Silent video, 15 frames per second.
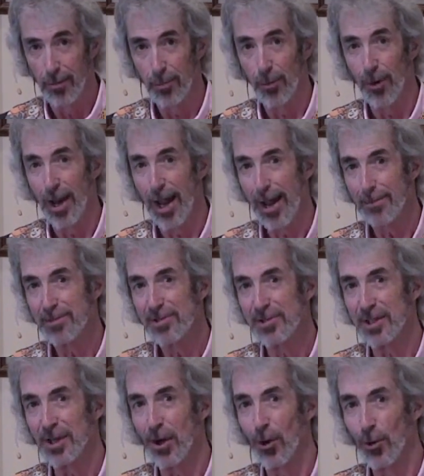perhaps
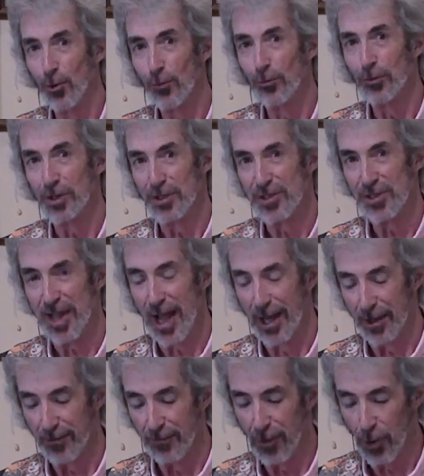the only
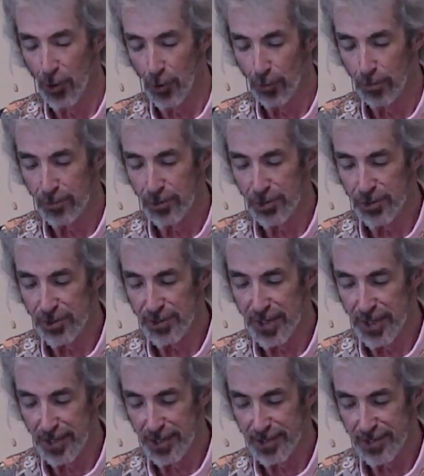sign of hope, she
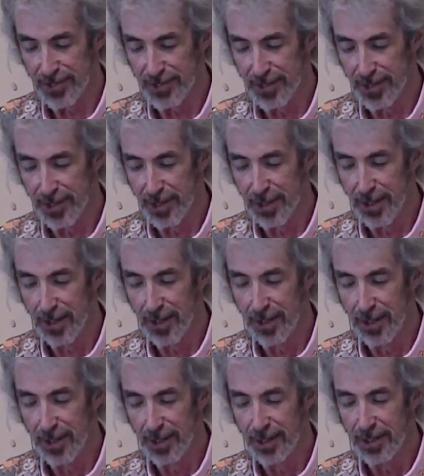says,
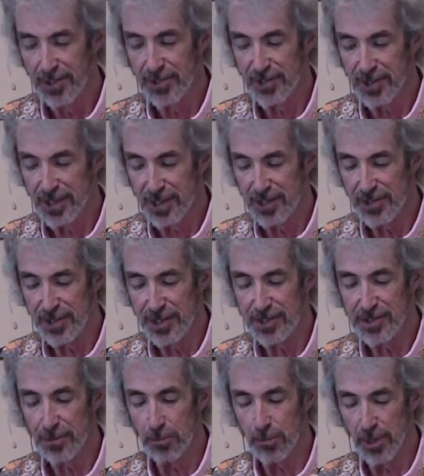is easy
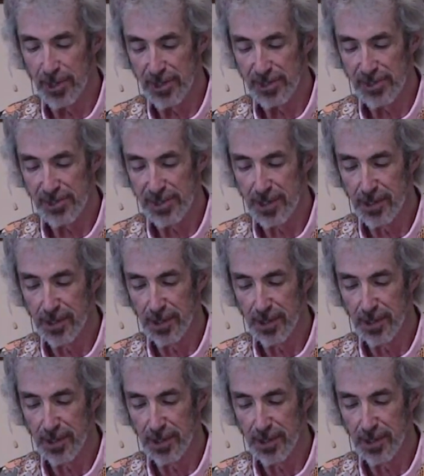to miss.